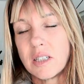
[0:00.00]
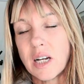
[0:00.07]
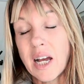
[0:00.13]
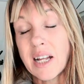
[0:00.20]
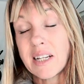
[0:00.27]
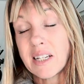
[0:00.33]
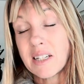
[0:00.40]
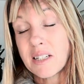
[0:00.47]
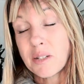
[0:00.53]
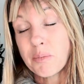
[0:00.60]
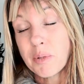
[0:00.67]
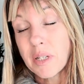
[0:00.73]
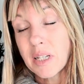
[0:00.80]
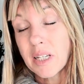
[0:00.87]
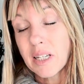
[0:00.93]
I need to
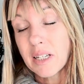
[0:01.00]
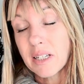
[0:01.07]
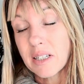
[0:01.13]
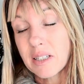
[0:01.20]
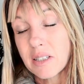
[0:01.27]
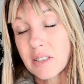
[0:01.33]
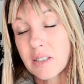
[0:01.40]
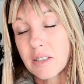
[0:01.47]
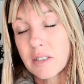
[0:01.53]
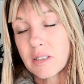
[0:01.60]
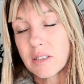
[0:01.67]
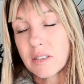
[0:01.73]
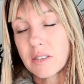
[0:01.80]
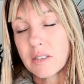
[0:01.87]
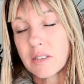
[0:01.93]
be
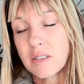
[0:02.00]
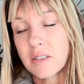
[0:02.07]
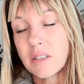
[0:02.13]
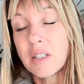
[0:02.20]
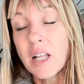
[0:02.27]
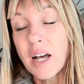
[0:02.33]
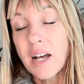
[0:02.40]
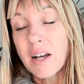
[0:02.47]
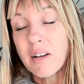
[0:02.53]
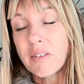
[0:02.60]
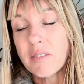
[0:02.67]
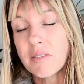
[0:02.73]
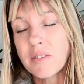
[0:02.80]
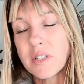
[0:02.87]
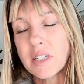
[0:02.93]

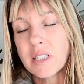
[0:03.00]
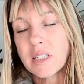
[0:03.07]
loved.